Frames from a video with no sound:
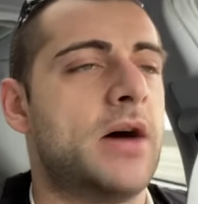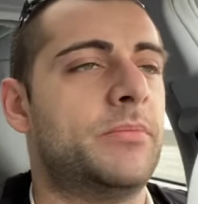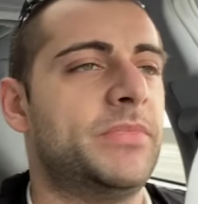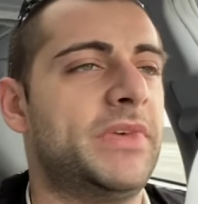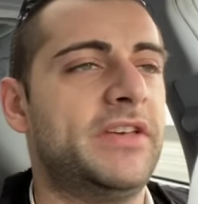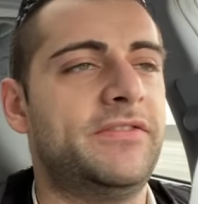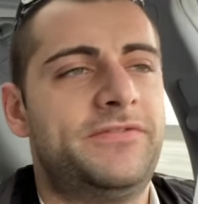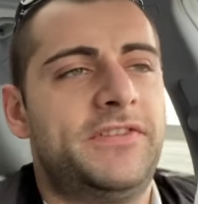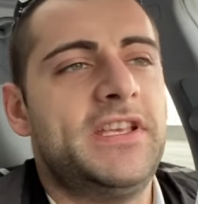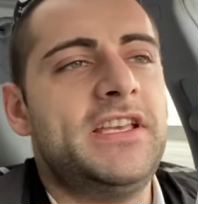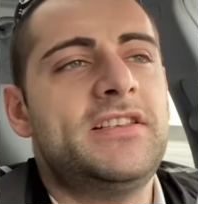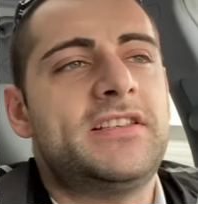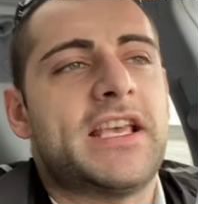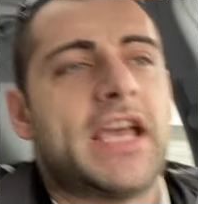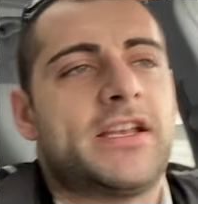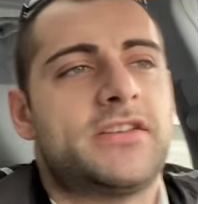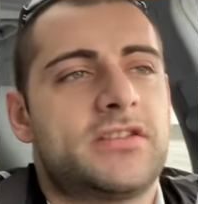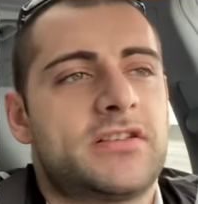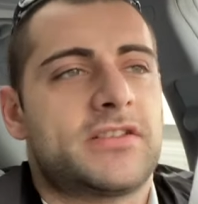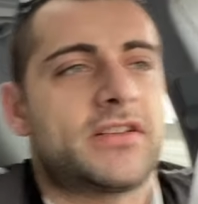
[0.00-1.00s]
If these
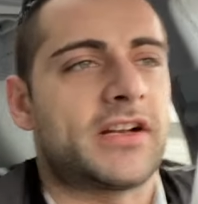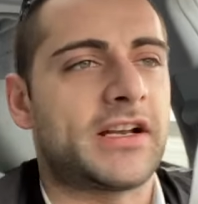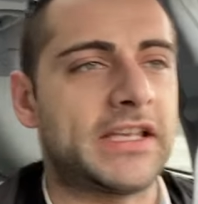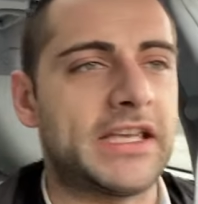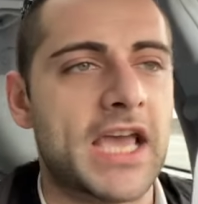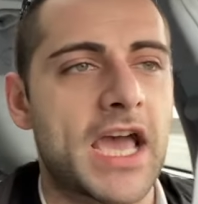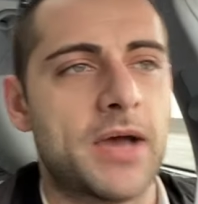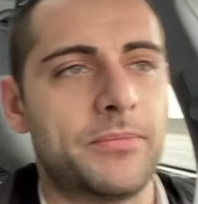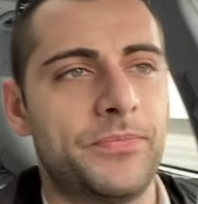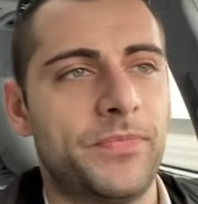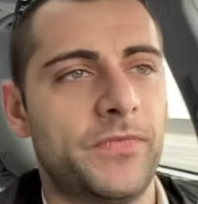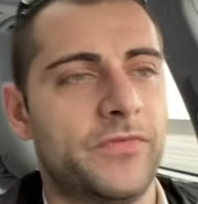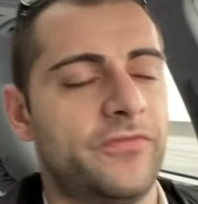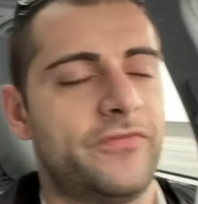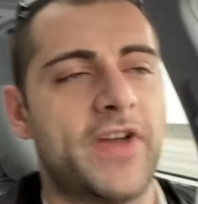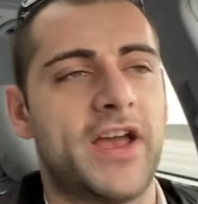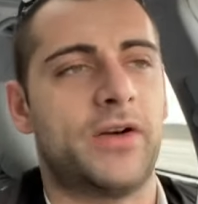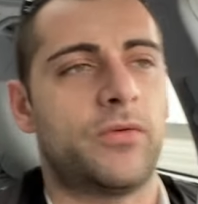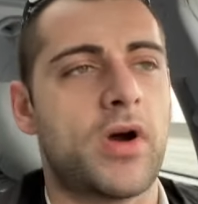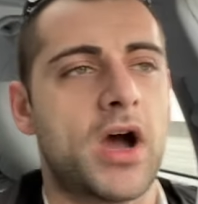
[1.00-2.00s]
engines are kept
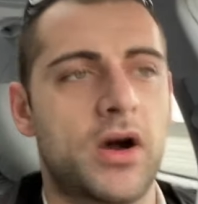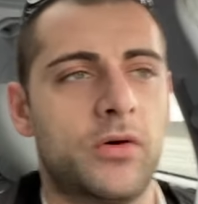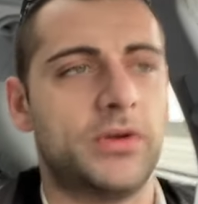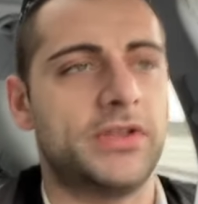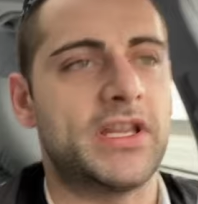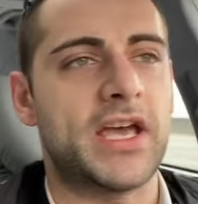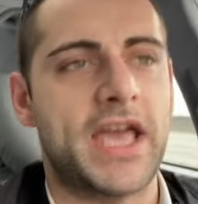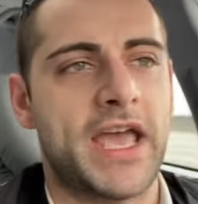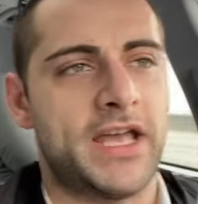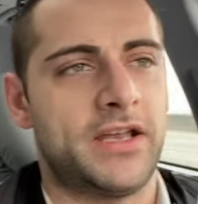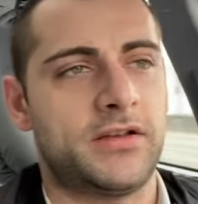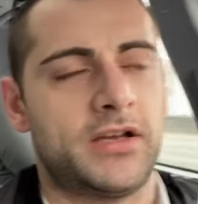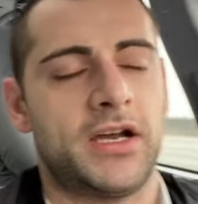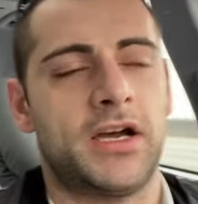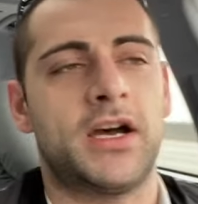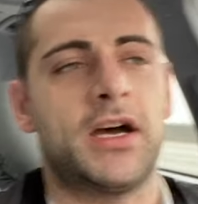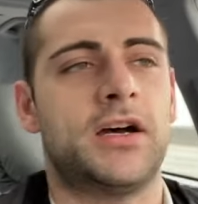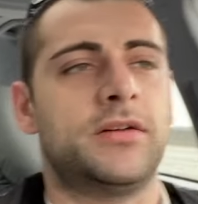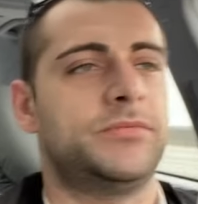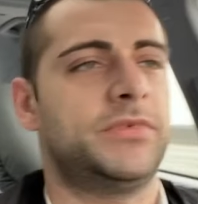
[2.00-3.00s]
very well with the
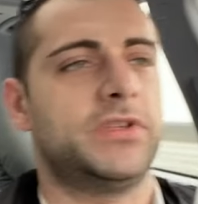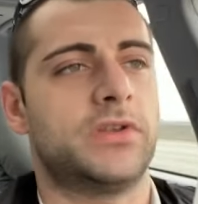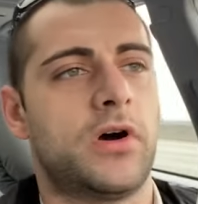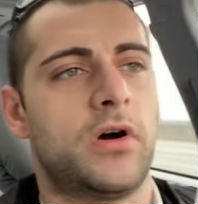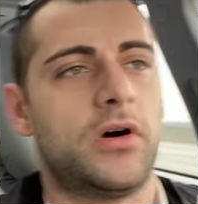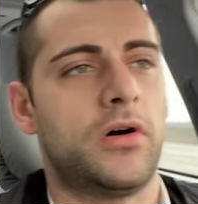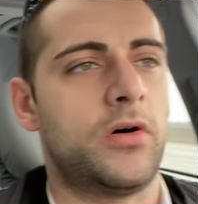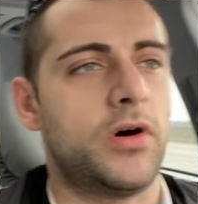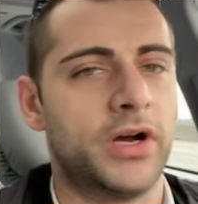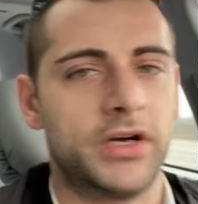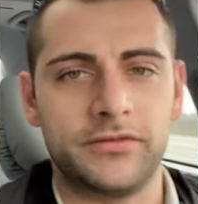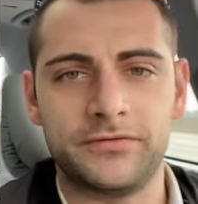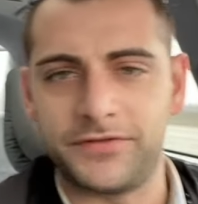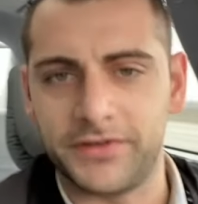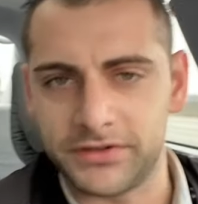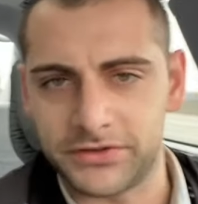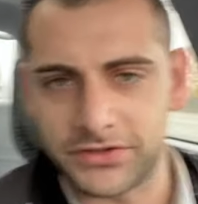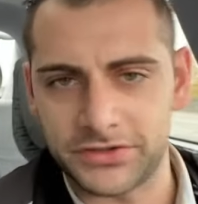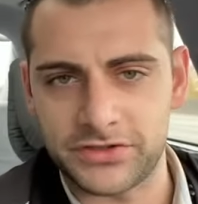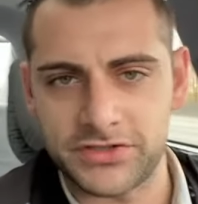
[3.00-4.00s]
you know, oil
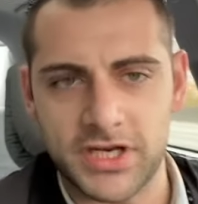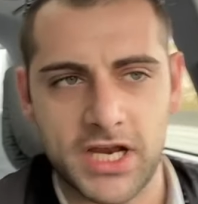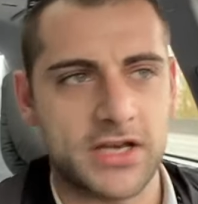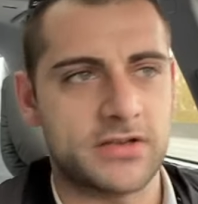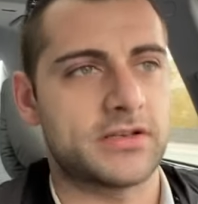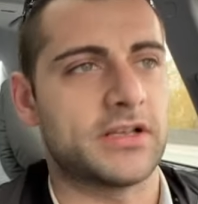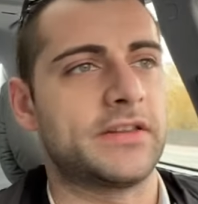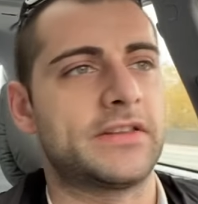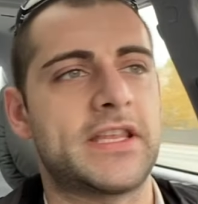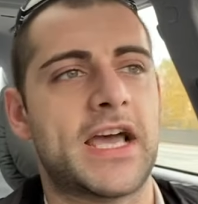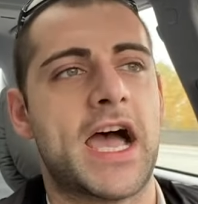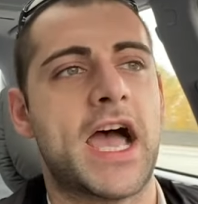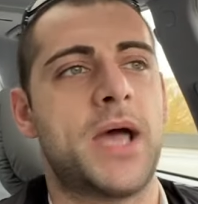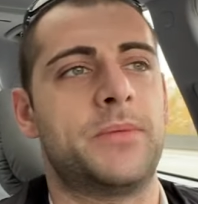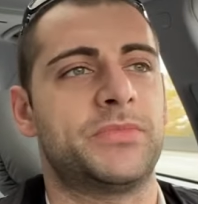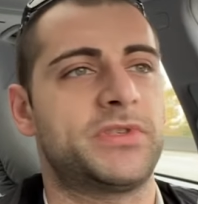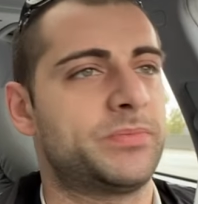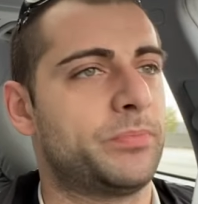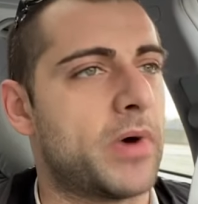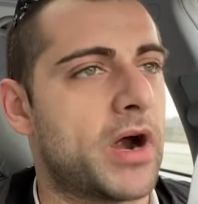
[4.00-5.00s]
filter change on
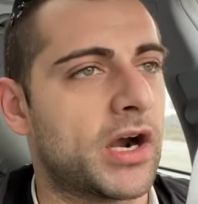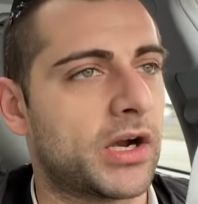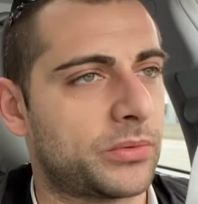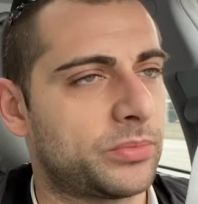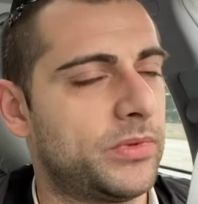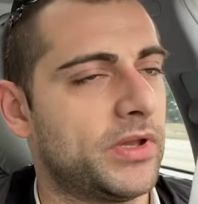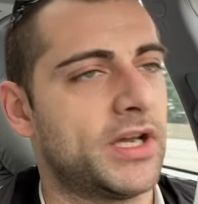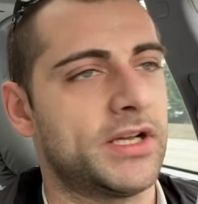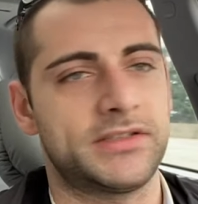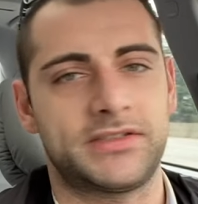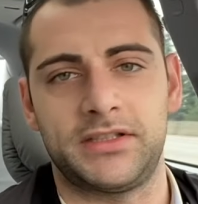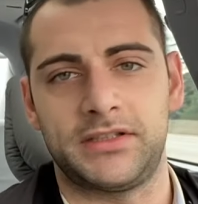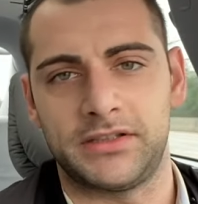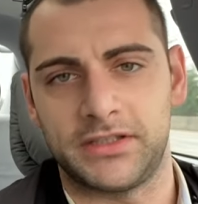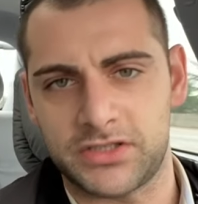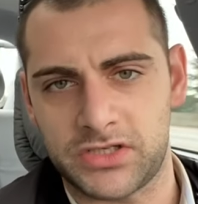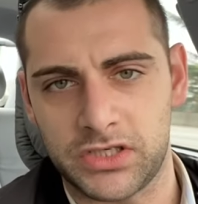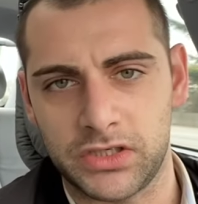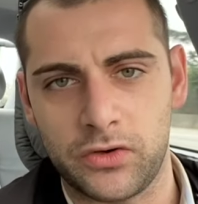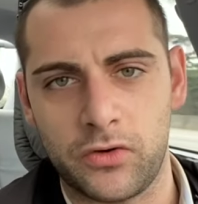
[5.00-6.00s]
time, spark plugs,
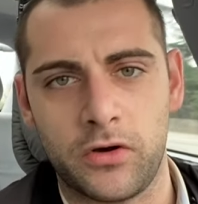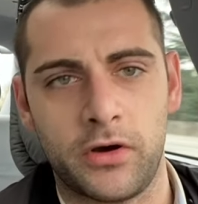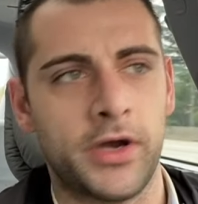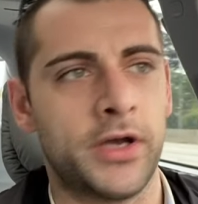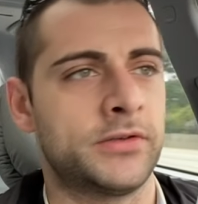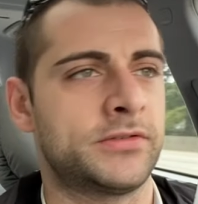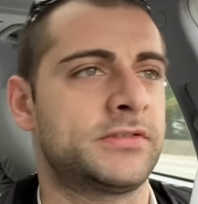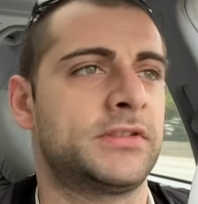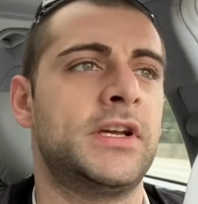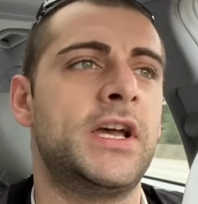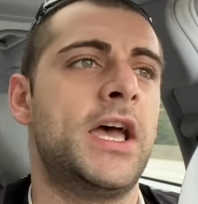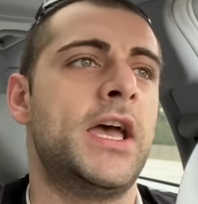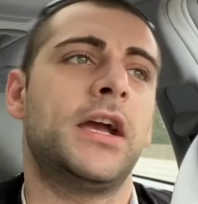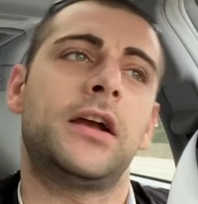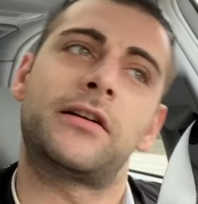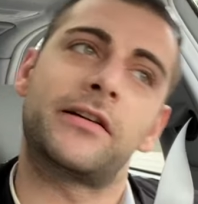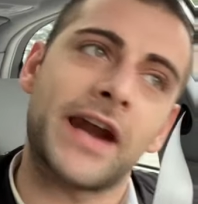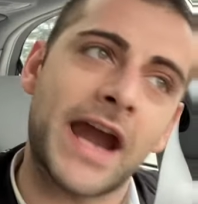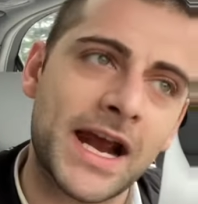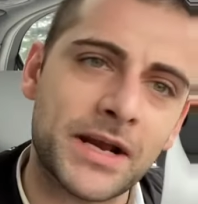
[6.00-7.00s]
ignition coils,
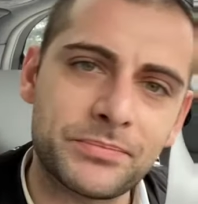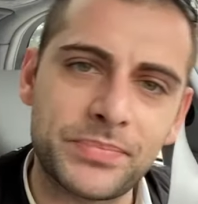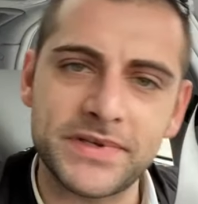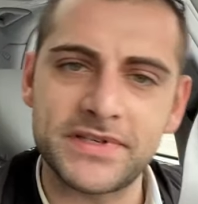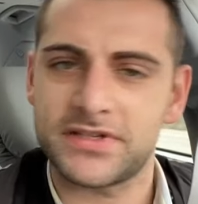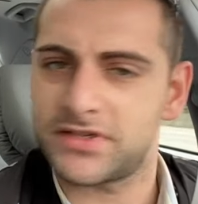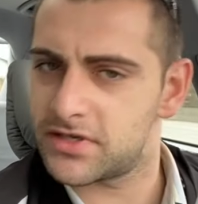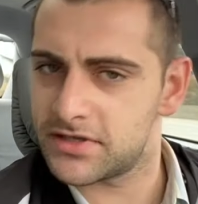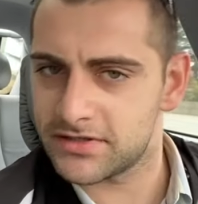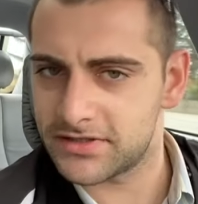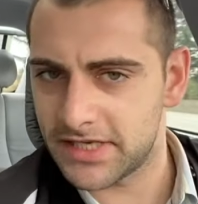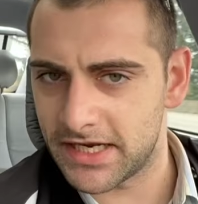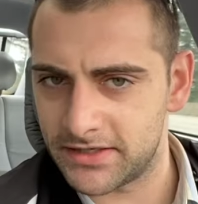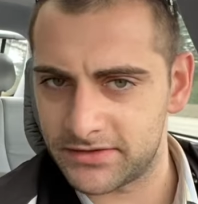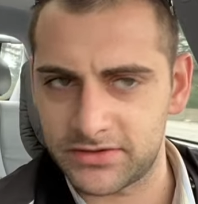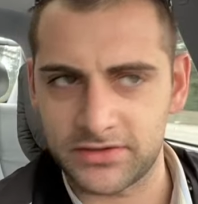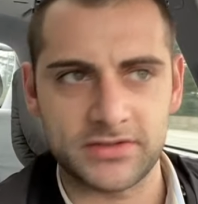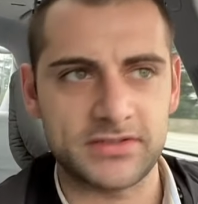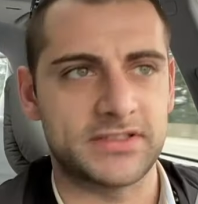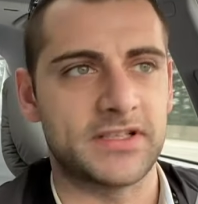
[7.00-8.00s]
crank position
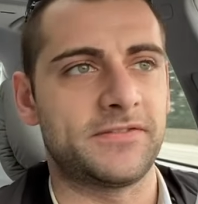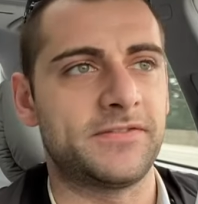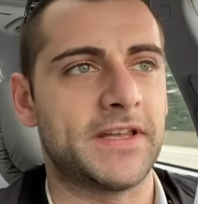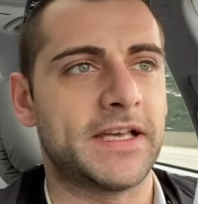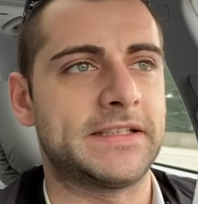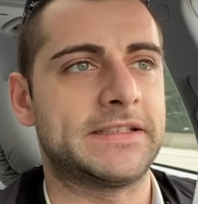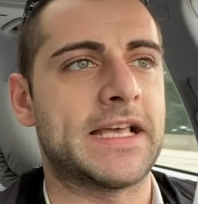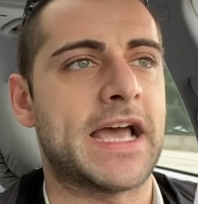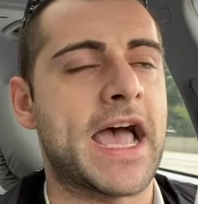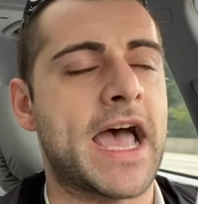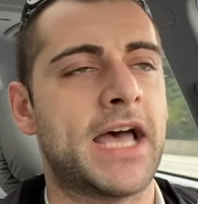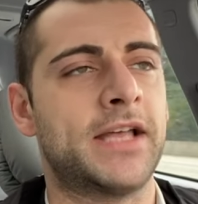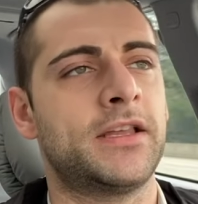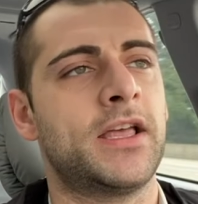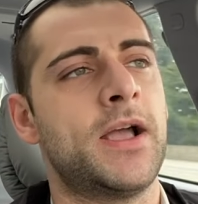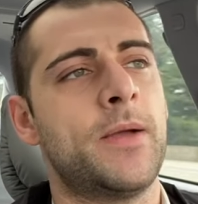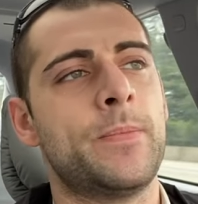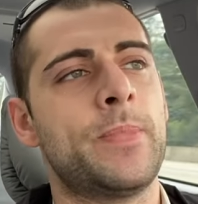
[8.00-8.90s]
sensors, stuff like that,